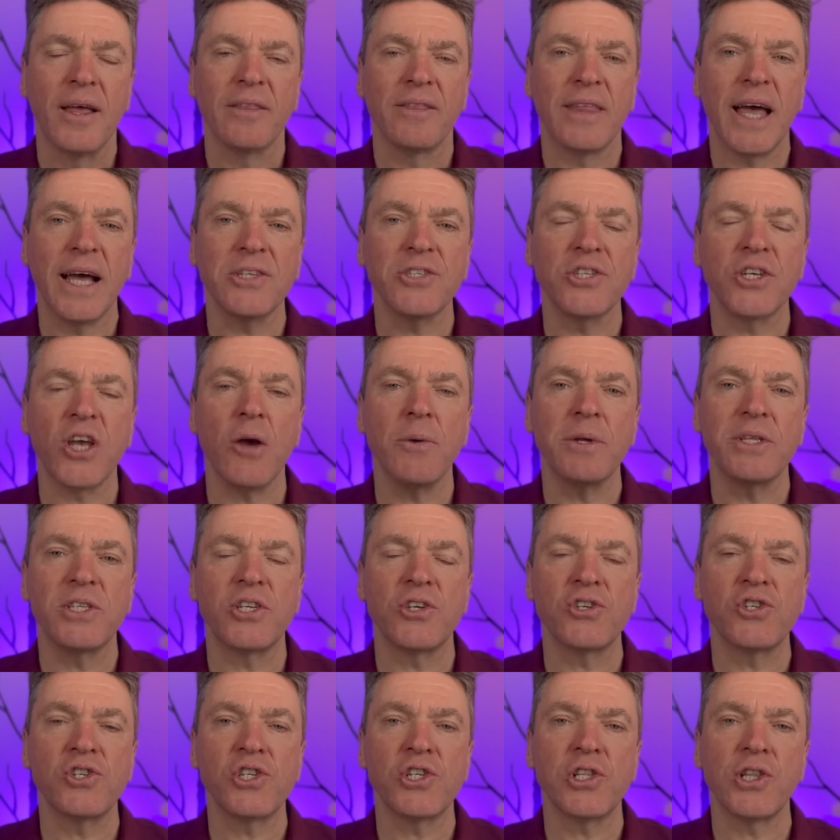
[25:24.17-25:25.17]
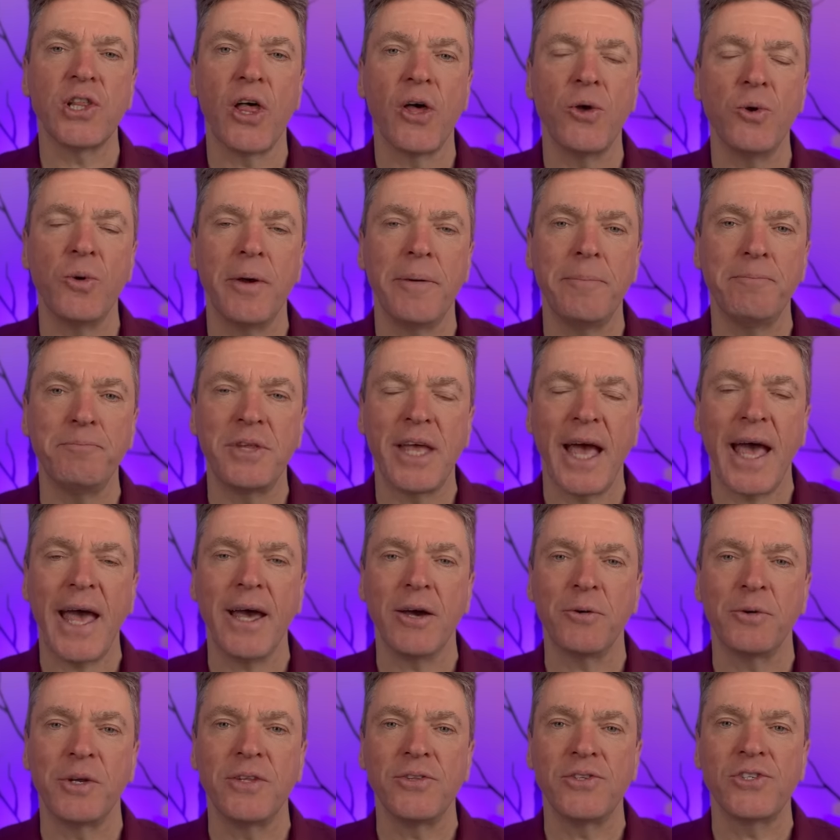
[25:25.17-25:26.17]
That's going to slow him
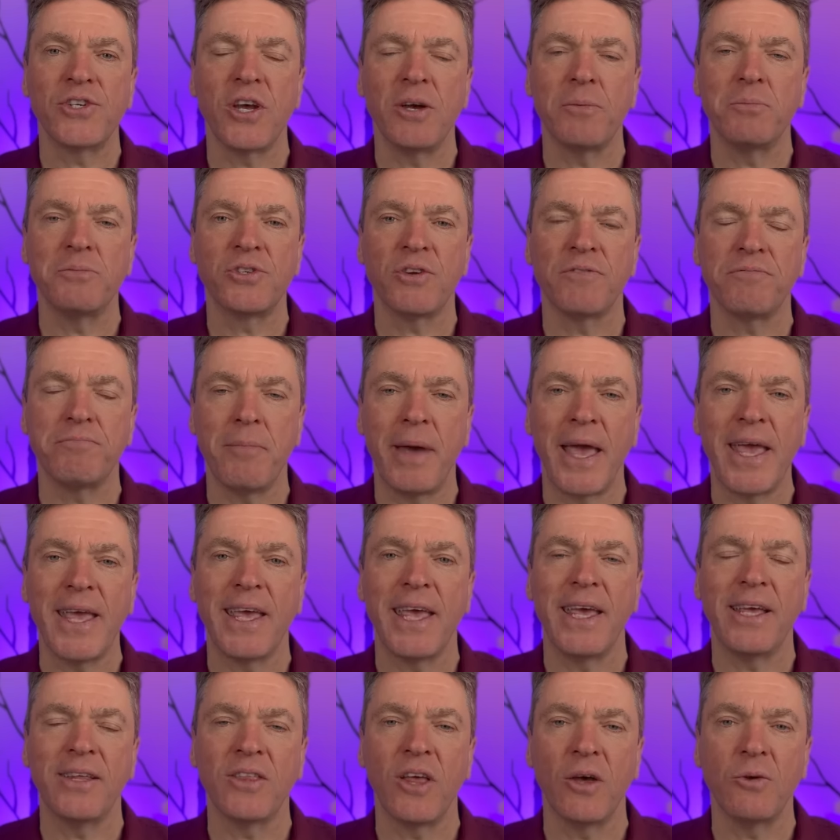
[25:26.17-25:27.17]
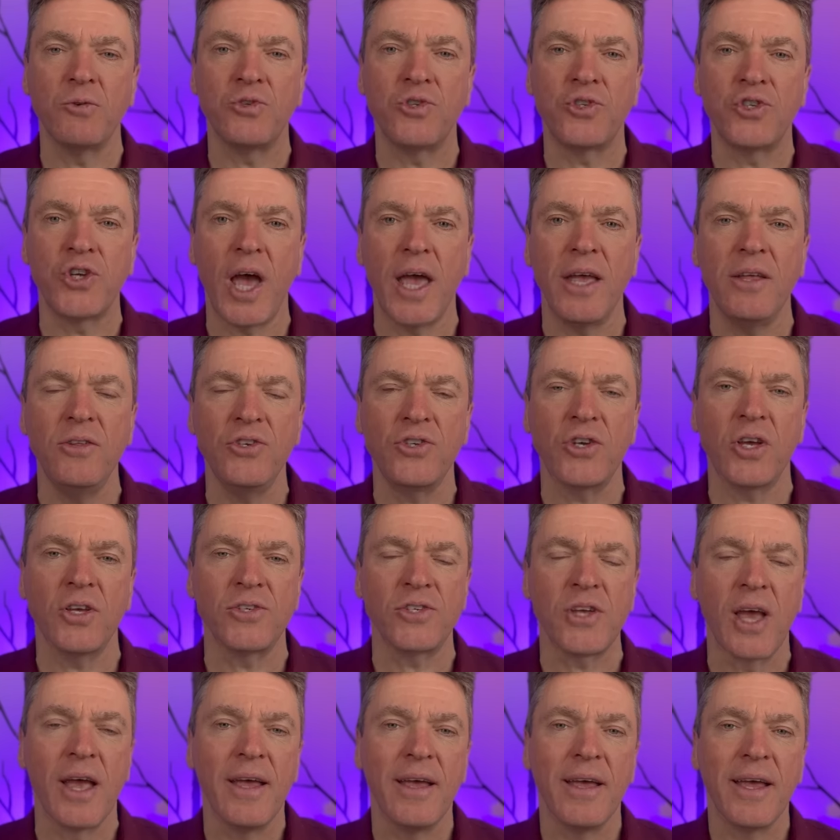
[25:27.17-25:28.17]
down in terms of making those
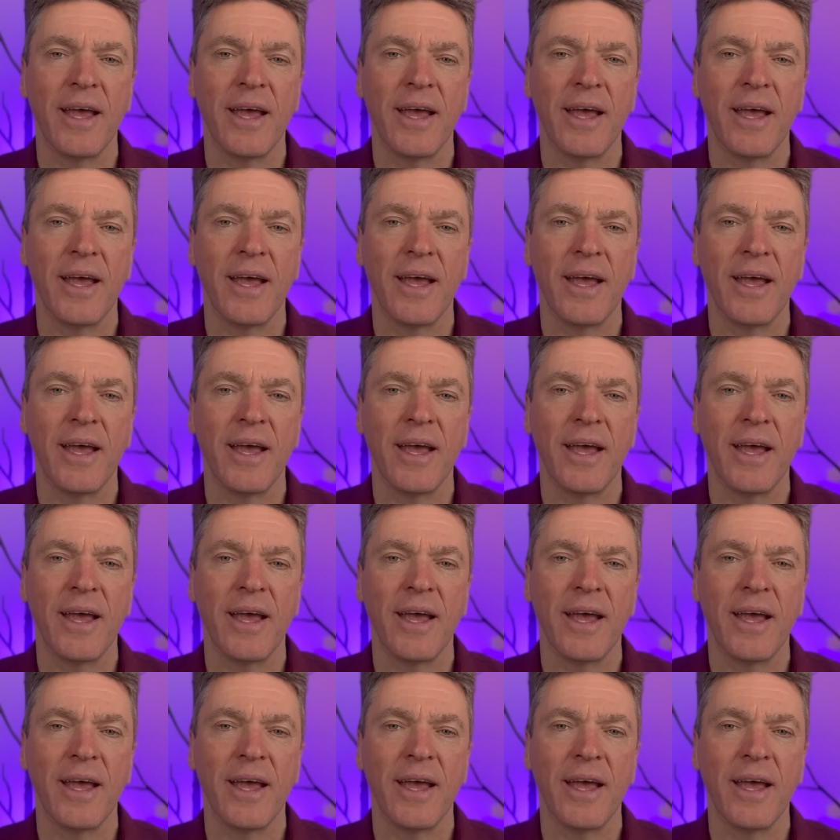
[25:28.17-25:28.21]
changes.